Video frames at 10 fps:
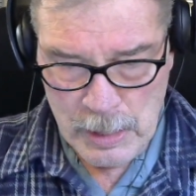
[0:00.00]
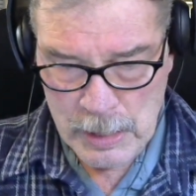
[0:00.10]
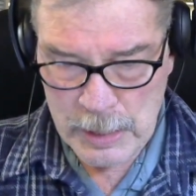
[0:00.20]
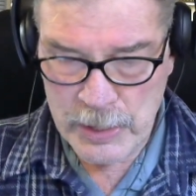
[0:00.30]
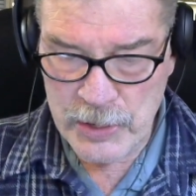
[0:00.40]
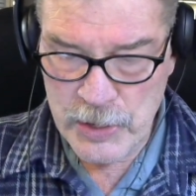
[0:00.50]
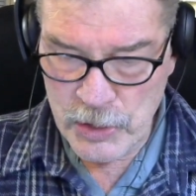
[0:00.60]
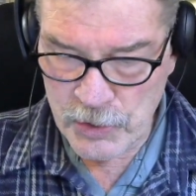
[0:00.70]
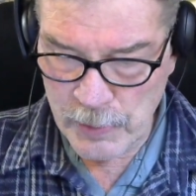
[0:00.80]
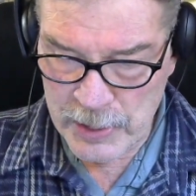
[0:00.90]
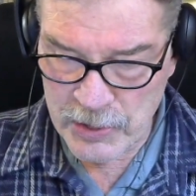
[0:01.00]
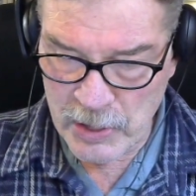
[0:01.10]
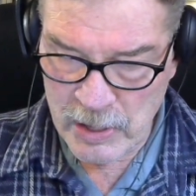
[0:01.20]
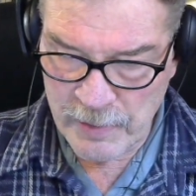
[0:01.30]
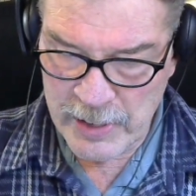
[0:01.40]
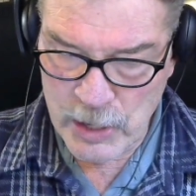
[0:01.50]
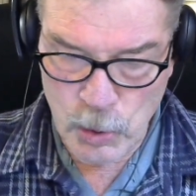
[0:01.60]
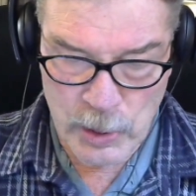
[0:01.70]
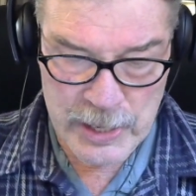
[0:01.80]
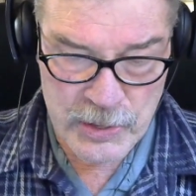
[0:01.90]
Good news from the Center of
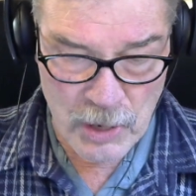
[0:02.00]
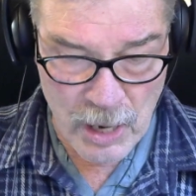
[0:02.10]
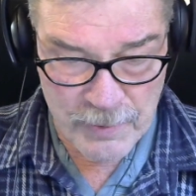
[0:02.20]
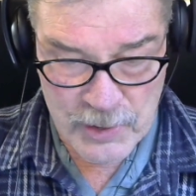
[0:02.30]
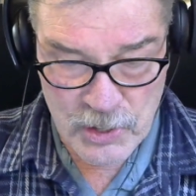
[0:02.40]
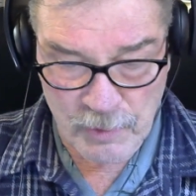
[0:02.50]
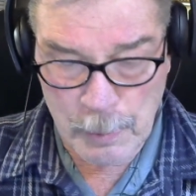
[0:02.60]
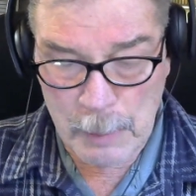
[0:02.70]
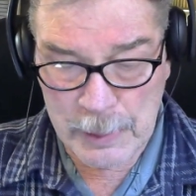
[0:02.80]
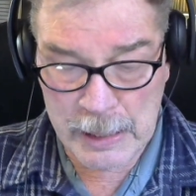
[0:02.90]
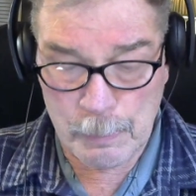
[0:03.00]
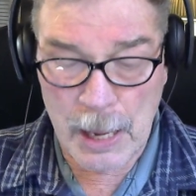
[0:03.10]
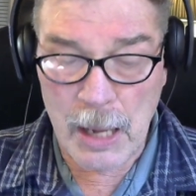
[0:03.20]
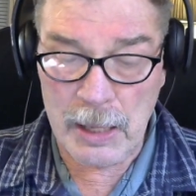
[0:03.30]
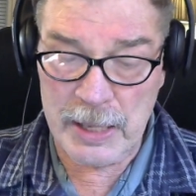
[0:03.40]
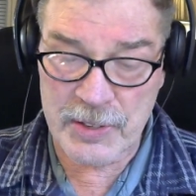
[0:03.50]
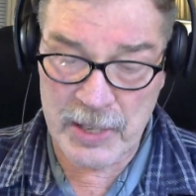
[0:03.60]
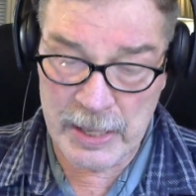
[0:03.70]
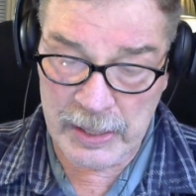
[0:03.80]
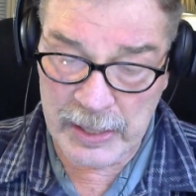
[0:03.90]
Inquiry's Office of Public
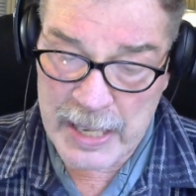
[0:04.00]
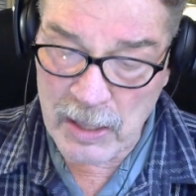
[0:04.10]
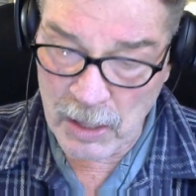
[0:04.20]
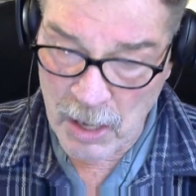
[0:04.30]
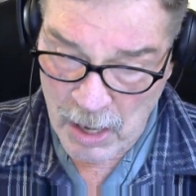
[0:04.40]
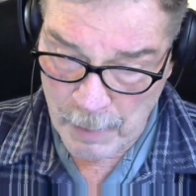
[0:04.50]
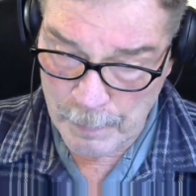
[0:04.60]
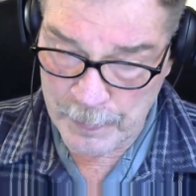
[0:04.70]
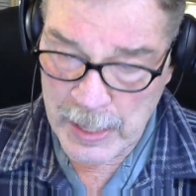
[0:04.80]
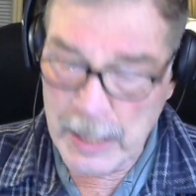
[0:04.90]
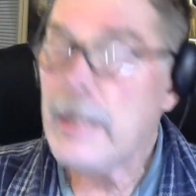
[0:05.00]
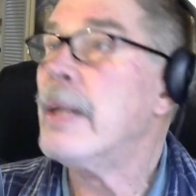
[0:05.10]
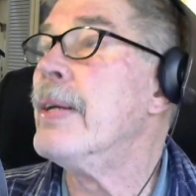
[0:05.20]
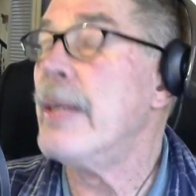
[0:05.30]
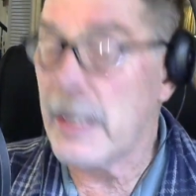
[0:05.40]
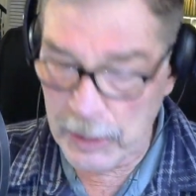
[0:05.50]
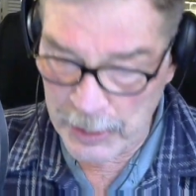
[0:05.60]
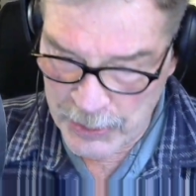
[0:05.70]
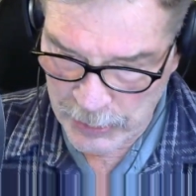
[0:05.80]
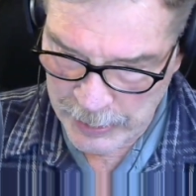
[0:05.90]
Policy legal arm.
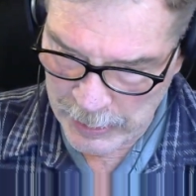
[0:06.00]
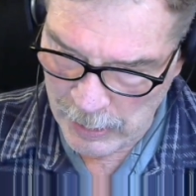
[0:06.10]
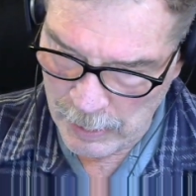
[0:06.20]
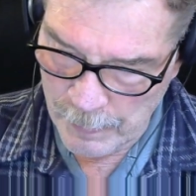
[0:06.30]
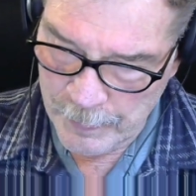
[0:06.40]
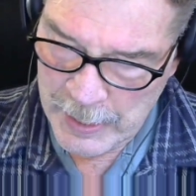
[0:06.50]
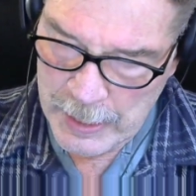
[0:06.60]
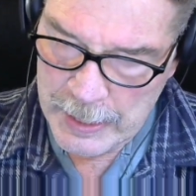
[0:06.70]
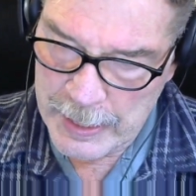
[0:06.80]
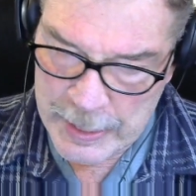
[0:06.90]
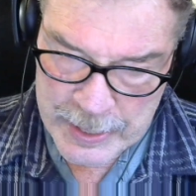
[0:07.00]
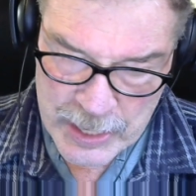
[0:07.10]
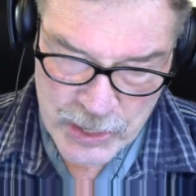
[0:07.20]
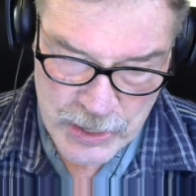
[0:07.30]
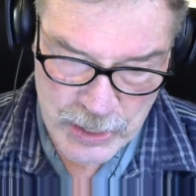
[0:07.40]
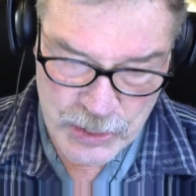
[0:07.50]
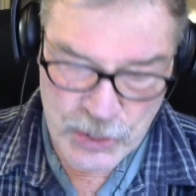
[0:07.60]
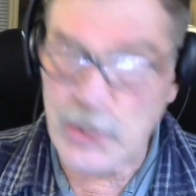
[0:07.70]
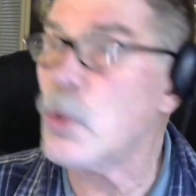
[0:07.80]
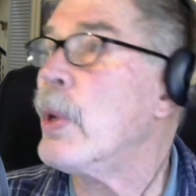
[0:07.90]
Nicholas Little, in addition to
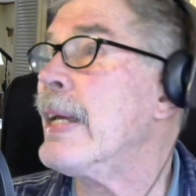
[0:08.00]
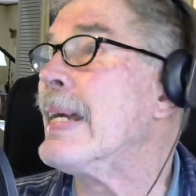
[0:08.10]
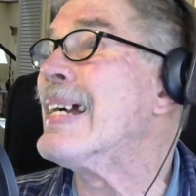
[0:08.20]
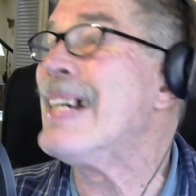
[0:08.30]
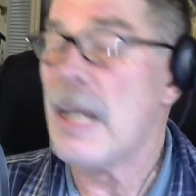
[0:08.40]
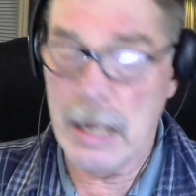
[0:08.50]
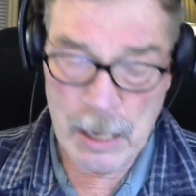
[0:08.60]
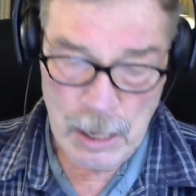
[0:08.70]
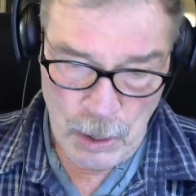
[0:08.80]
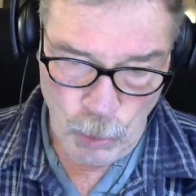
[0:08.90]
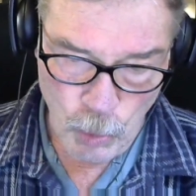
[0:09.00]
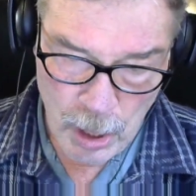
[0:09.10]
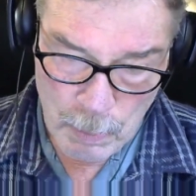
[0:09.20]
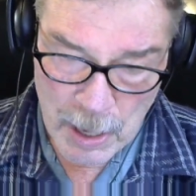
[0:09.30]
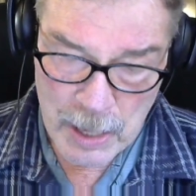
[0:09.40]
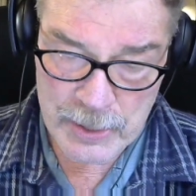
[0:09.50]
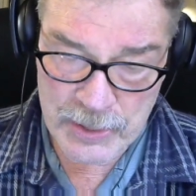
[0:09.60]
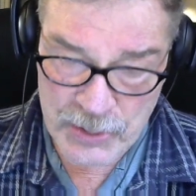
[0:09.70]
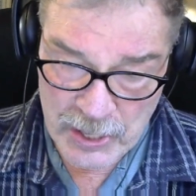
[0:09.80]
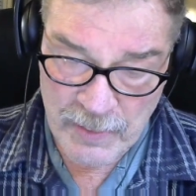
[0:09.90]
suing Walmart,
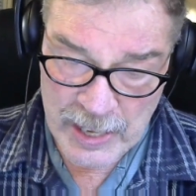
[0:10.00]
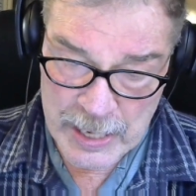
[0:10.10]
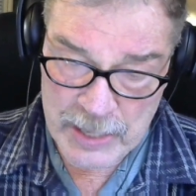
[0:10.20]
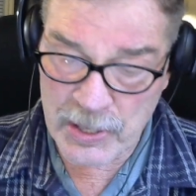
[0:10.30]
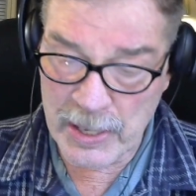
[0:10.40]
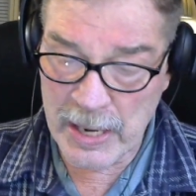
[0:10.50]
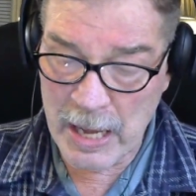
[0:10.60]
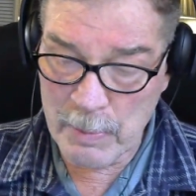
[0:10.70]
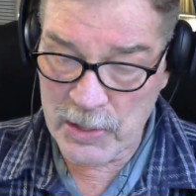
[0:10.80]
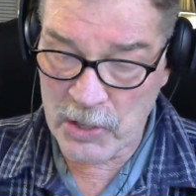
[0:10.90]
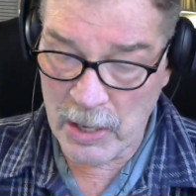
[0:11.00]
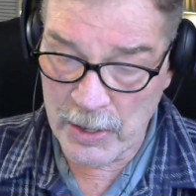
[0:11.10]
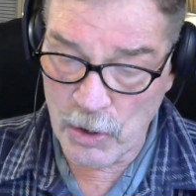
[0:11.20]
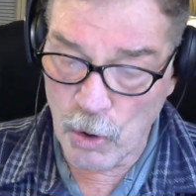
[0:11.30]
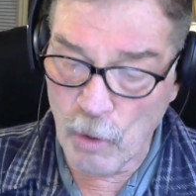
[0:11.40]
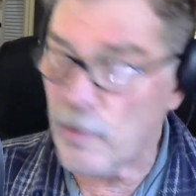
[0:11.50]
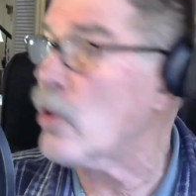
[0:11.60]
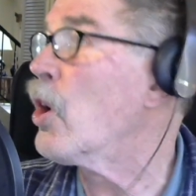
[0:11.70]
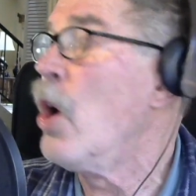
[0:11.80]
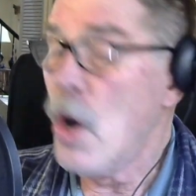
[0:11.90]
CVS, and Amazon
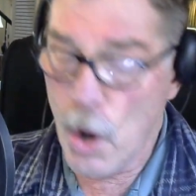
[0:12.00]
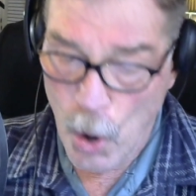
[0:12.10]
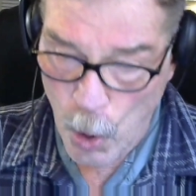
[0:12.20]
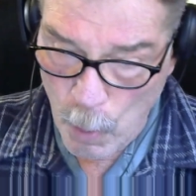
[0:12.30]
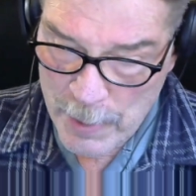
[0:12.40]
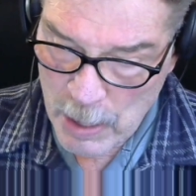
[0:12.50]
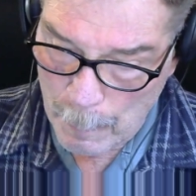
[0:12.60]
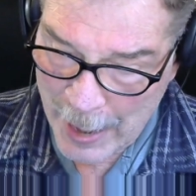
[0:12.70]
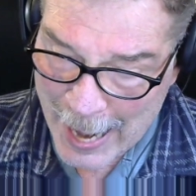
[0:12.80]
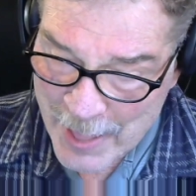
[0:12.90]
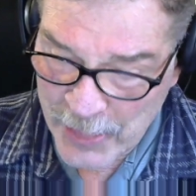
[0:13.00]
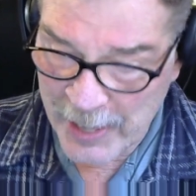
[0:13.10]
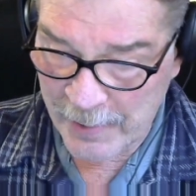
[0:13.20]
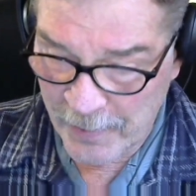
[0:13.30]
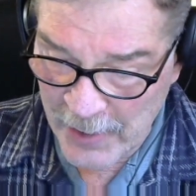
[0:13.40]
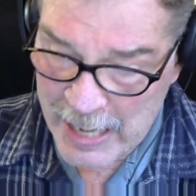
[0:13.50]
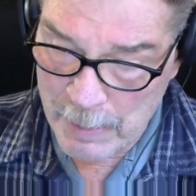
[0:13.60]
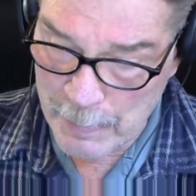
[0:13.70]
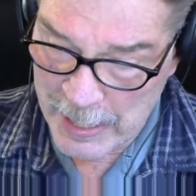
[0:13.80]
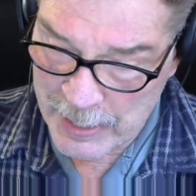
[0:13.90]
over homeopathic fake
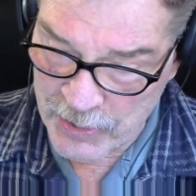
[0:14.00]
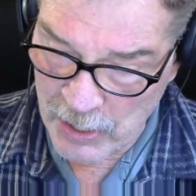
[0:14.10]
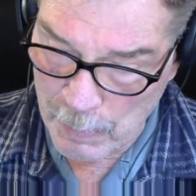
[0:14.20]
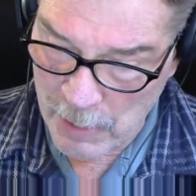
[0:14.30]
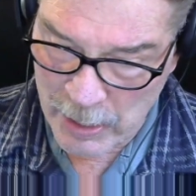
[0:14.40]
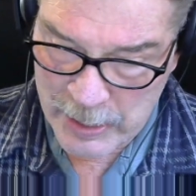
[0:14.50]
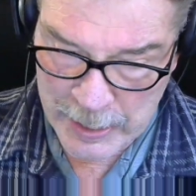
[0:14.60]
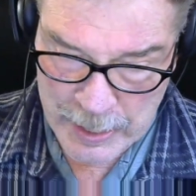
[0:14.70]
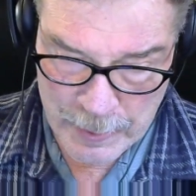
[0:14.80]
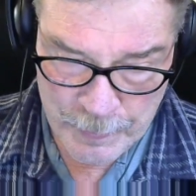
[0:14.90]
medicine marketing,